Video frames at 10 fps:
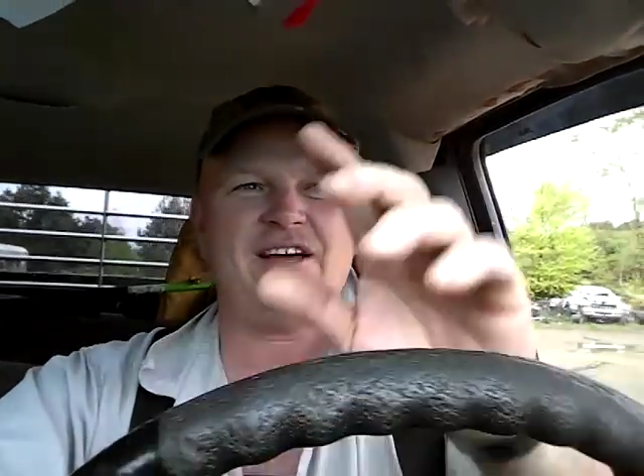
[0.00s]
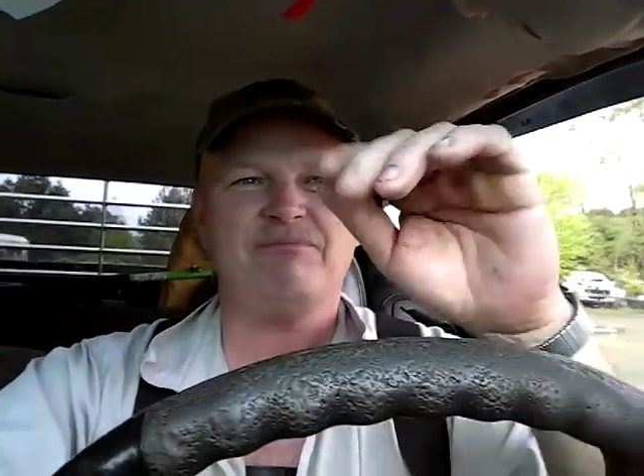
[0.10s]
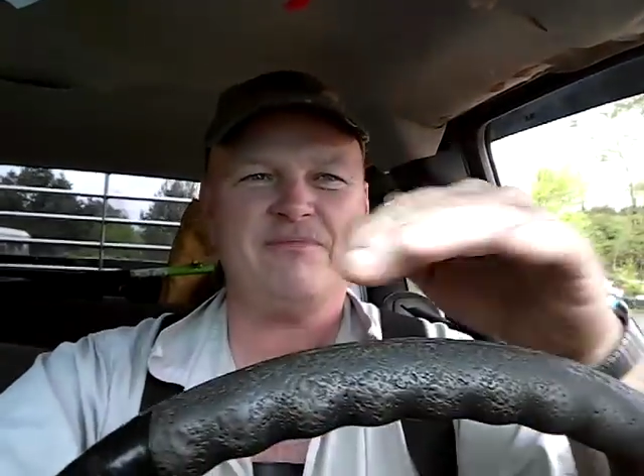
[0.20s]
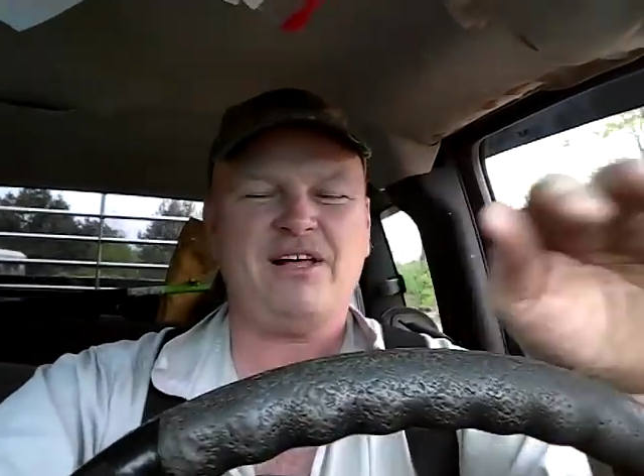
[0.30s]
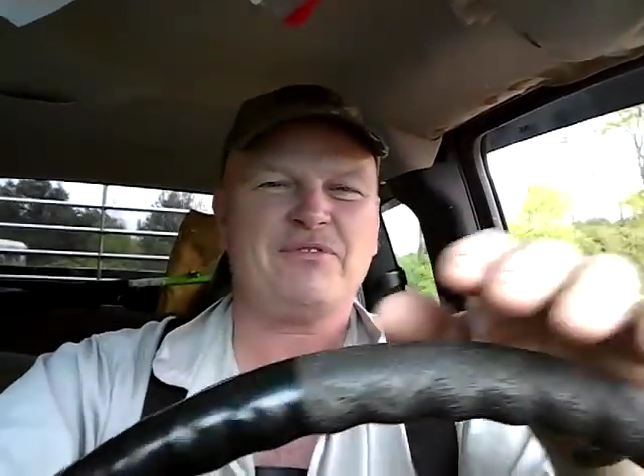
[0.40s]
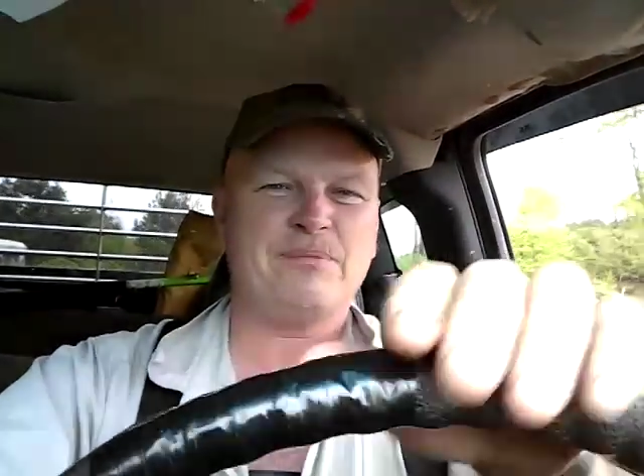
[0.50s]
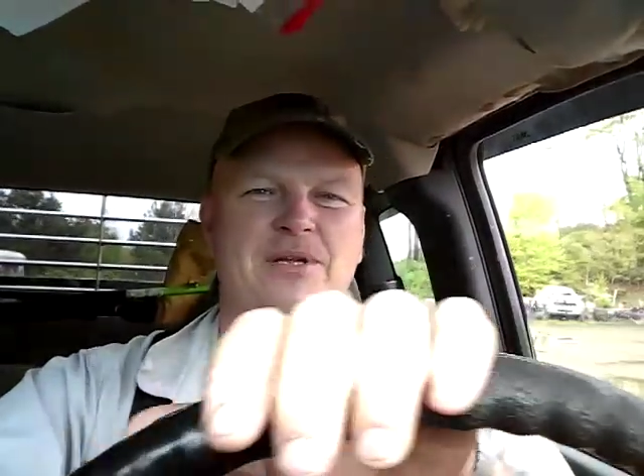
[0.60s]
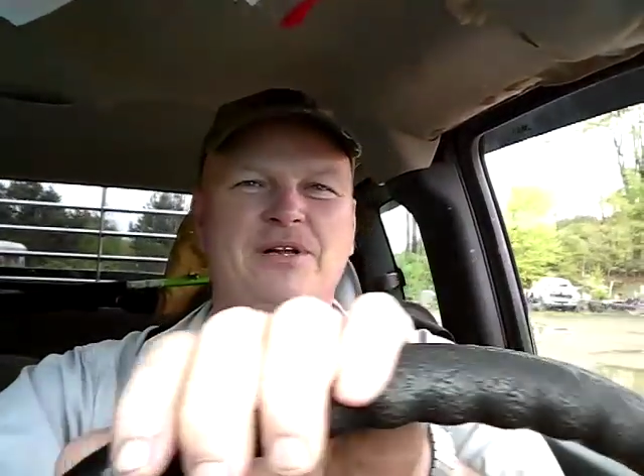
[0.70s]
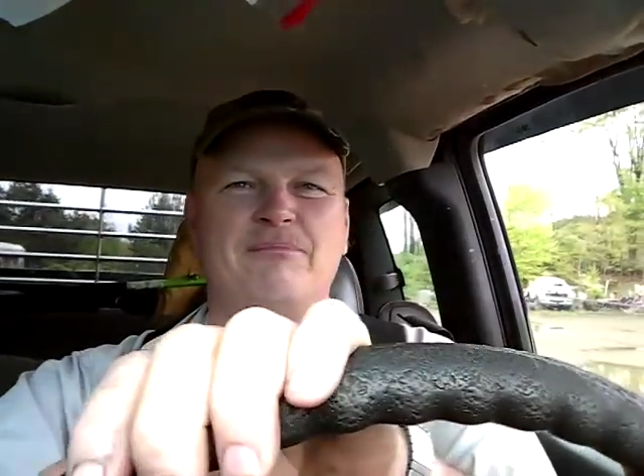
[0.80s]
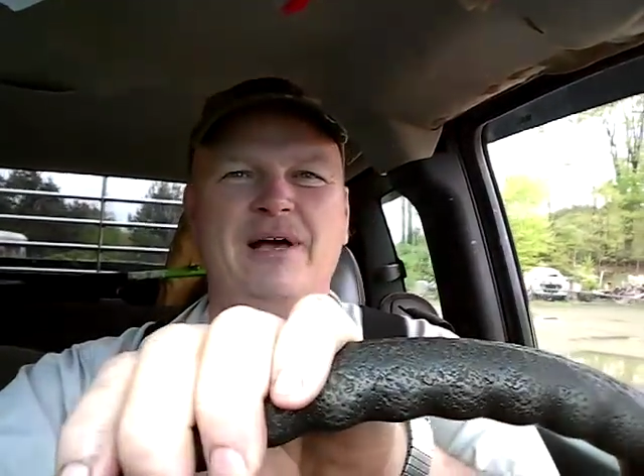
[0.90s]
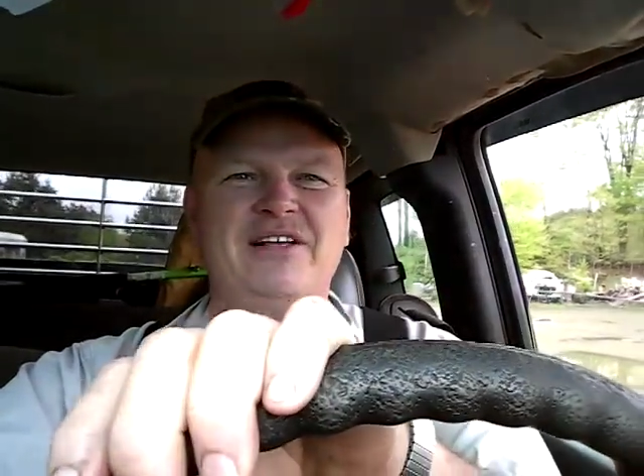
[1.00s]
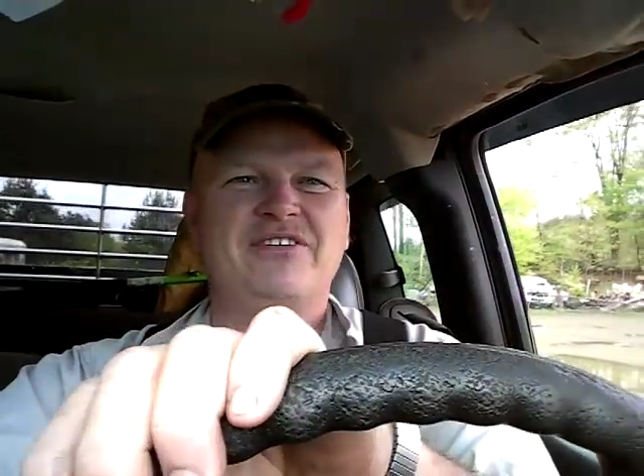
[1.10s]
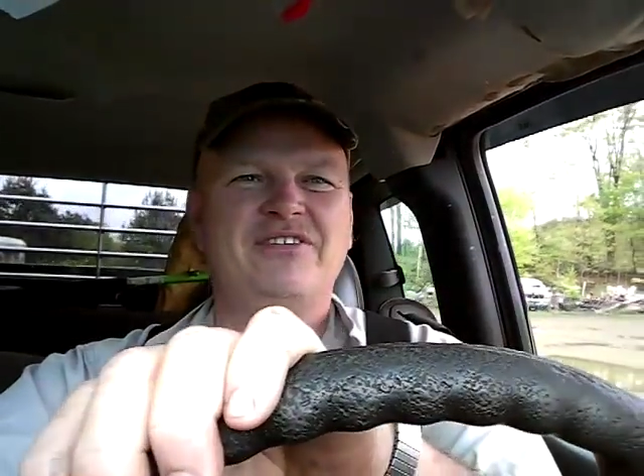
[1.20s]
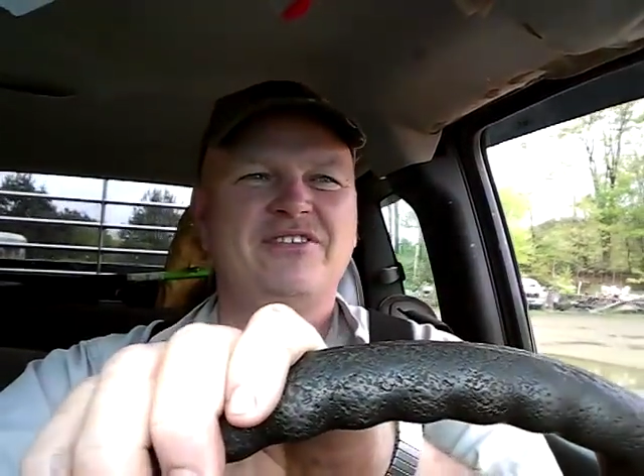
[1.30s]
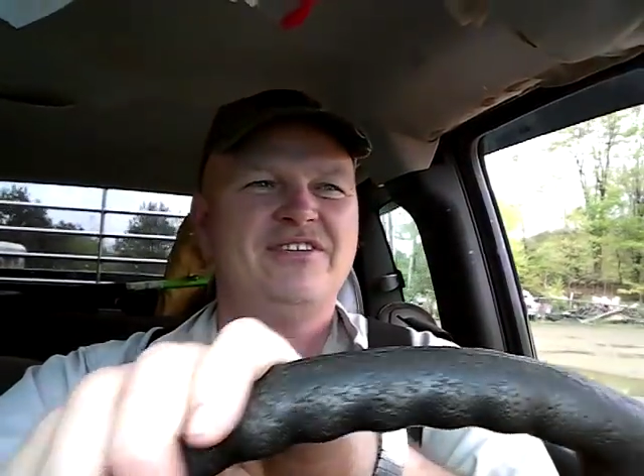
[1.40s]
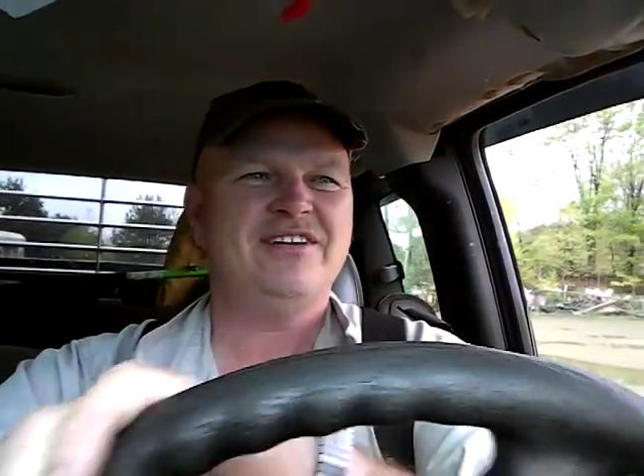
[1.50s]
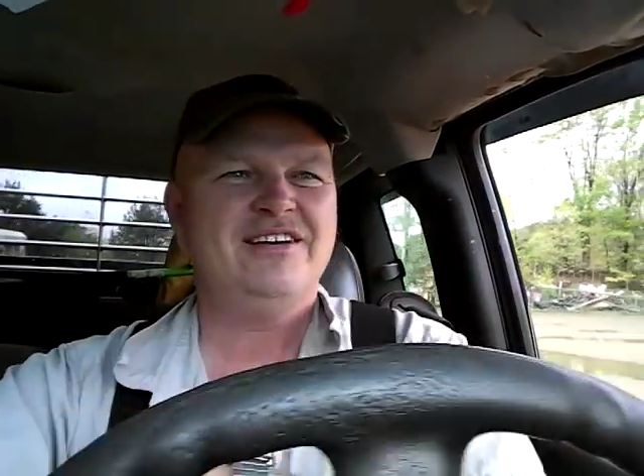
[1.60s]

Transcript: I left him a little message, and